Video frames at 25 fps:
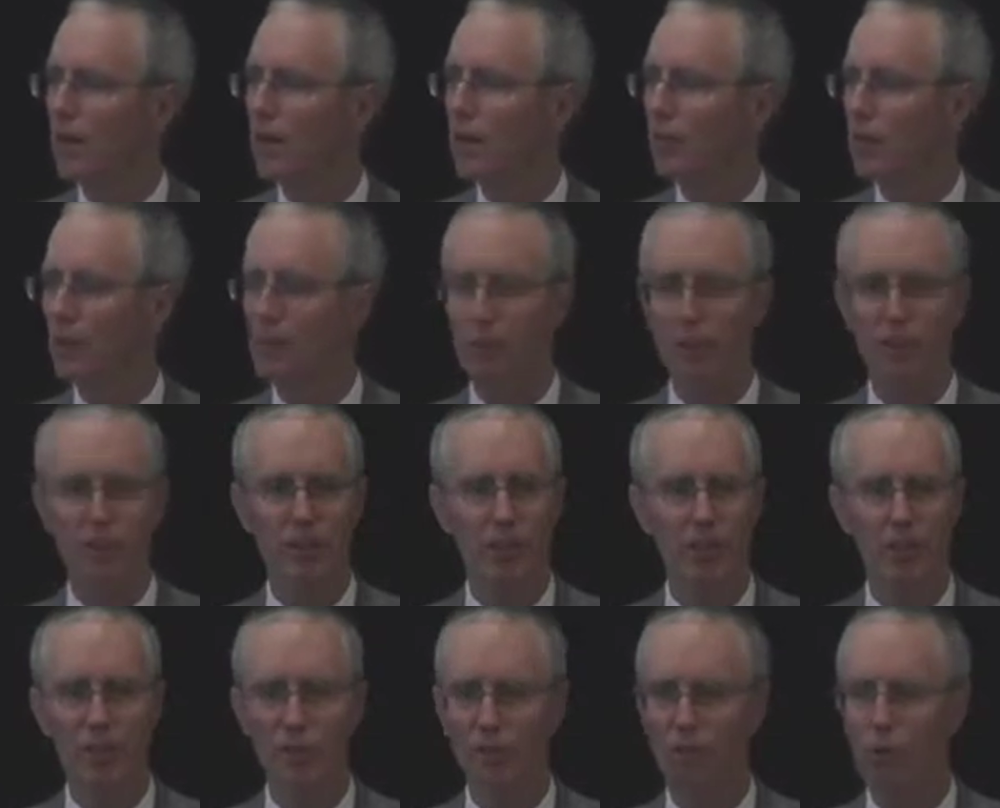We
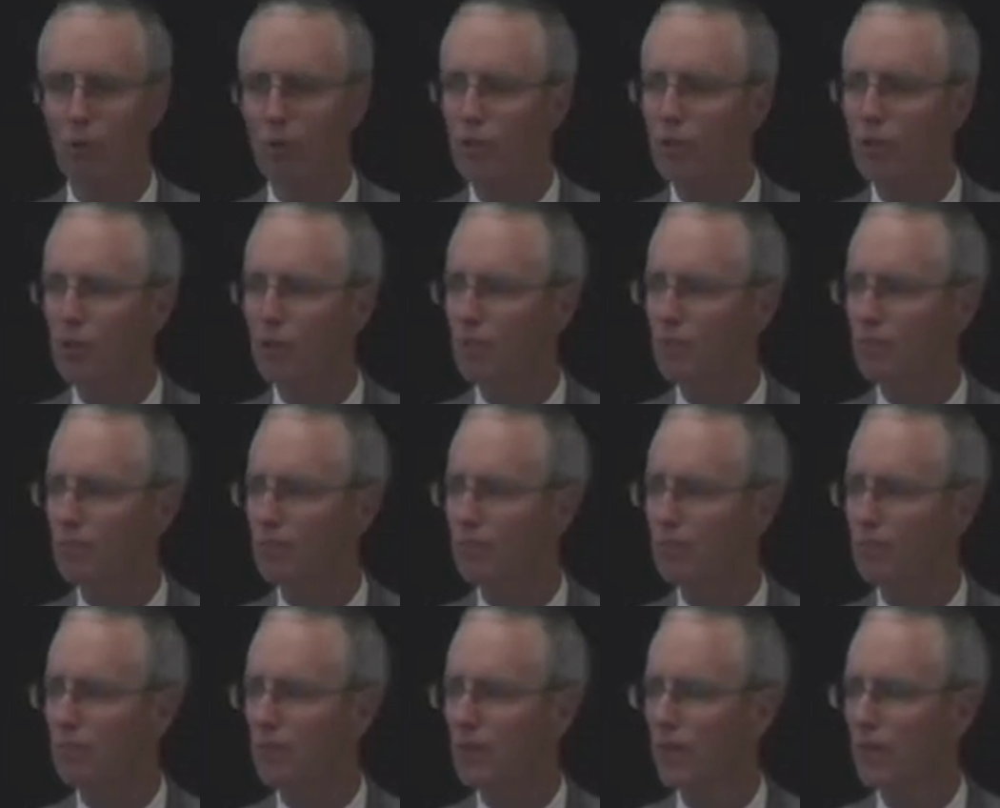petitioned OSHA
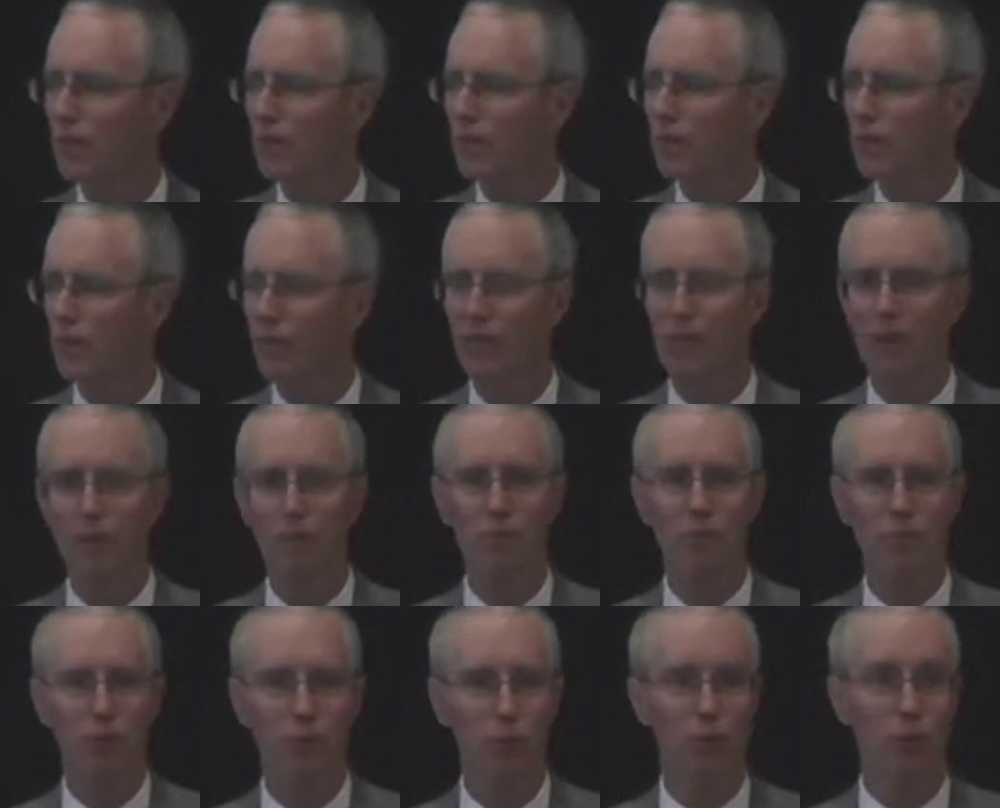for
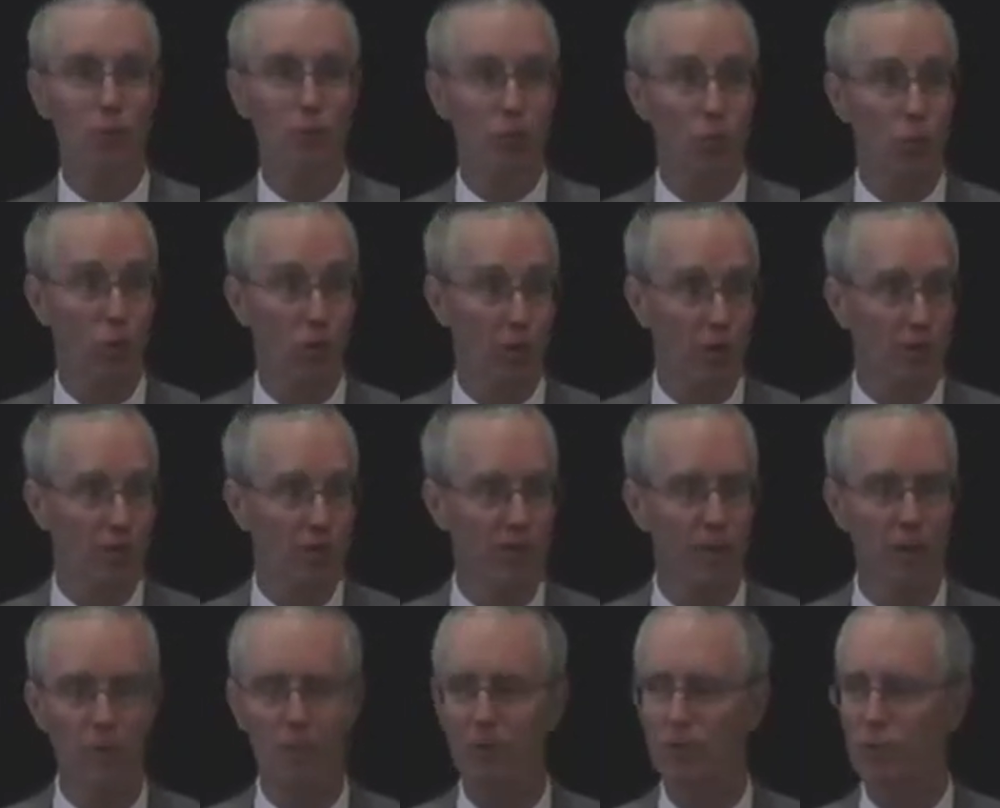them to, quote,
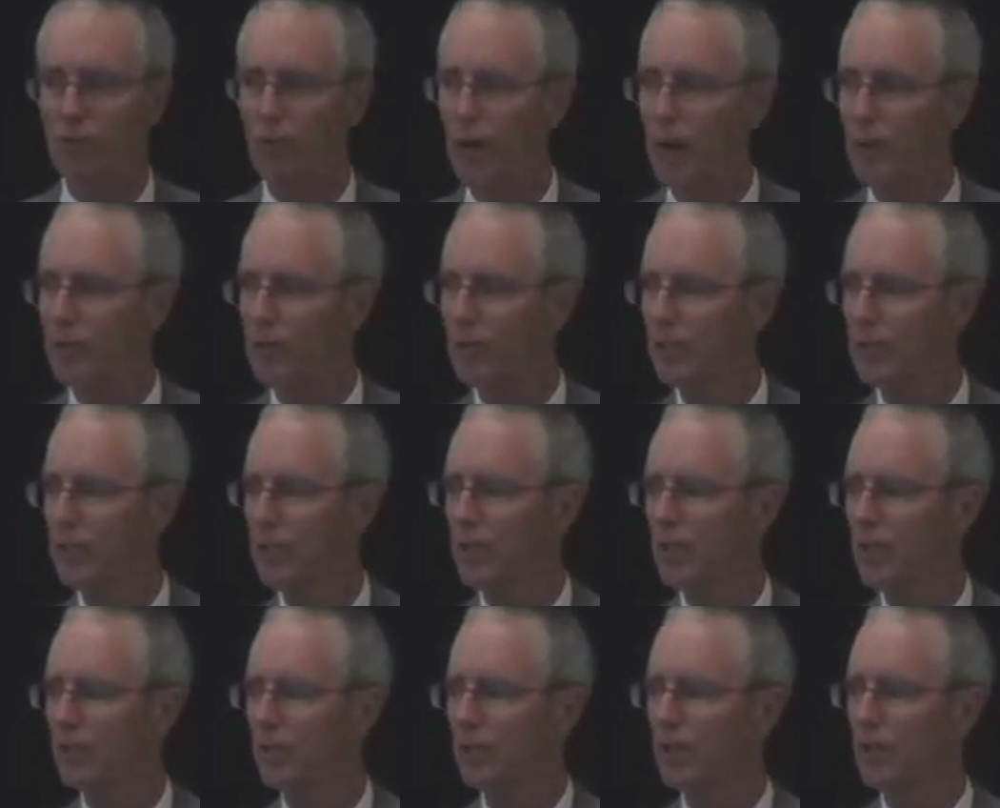accept trap
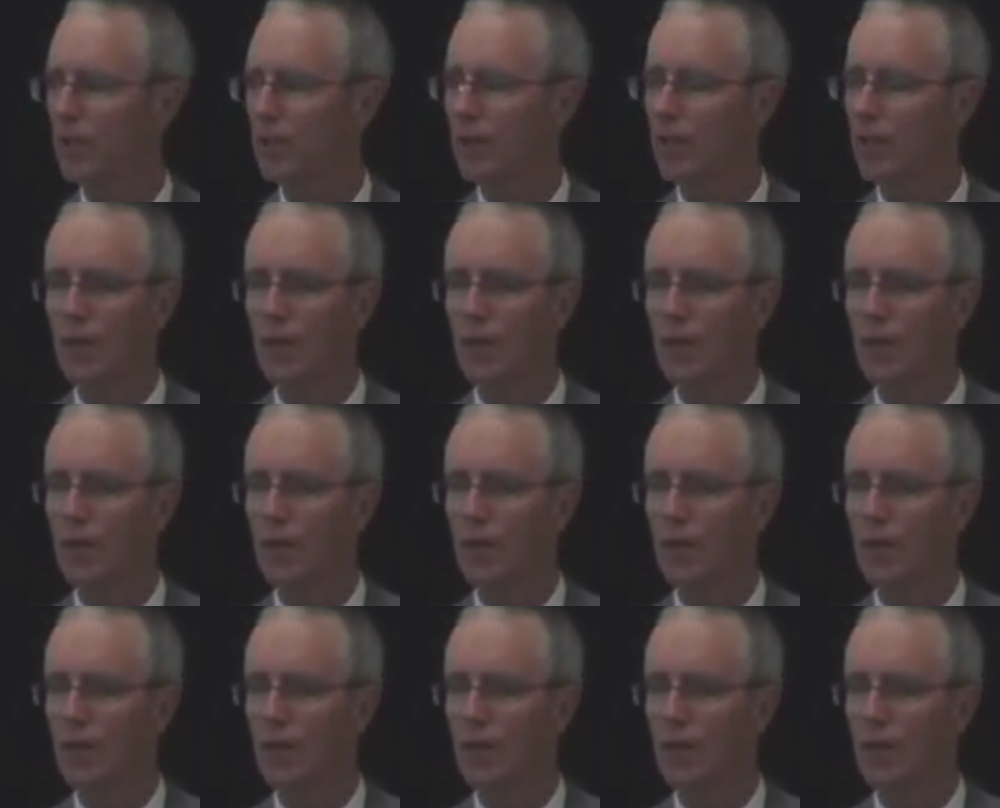keys,